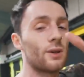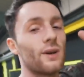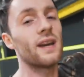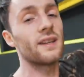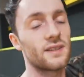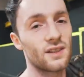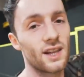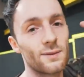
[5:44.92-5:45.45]
do
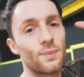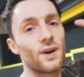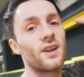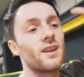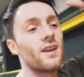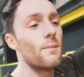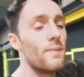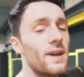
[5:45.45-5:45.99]
hit the like
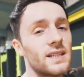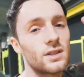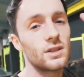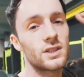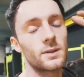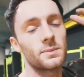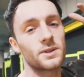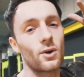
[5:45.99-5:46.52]
button and make sure you
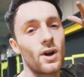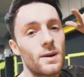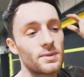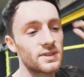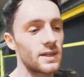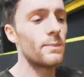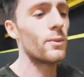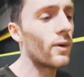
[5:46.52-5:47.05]
subscribe to
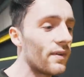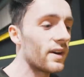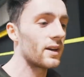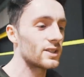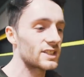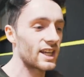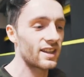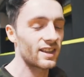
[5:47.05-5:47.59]
see more
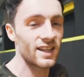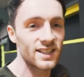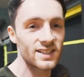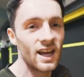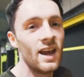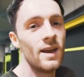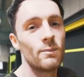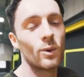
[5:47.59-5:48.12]
videos like this,
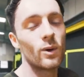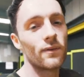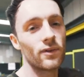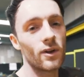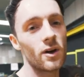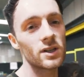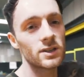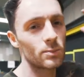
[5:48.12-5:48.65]
more
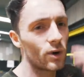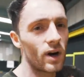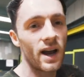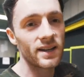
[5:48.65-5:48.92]
vlogs, more